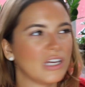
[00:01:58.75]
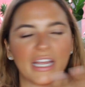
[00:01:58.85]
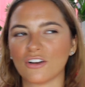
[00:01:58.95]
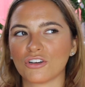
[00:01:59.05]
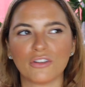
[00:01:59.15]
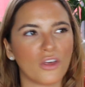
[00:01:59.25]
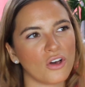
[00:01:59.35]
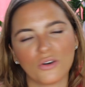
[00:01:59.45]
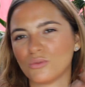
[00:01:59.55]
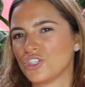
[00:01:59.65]
inner
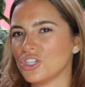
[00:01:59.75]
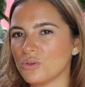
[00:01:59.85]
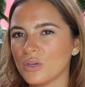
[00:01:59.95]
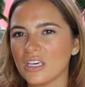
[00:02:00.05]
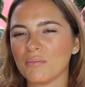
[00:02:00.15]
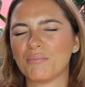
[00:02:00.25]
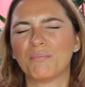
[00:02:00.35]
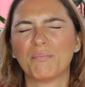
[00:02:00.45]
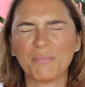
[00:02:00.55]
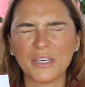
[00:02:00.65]
glow, dewy,
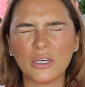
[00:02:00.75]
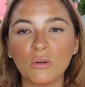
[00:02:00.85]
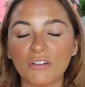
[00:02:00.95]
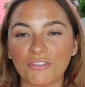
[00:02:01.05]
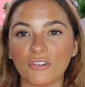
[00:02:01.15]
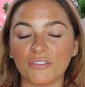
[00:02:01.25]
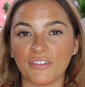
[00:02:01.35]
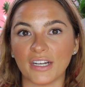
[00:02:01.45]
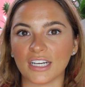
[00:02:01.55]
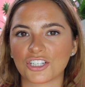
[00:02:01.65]
beautiful
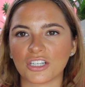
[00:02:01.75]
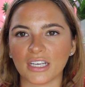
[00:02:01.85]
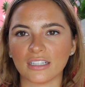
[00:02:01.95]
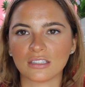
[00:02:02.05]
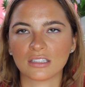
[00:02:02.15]
finish. Like, it's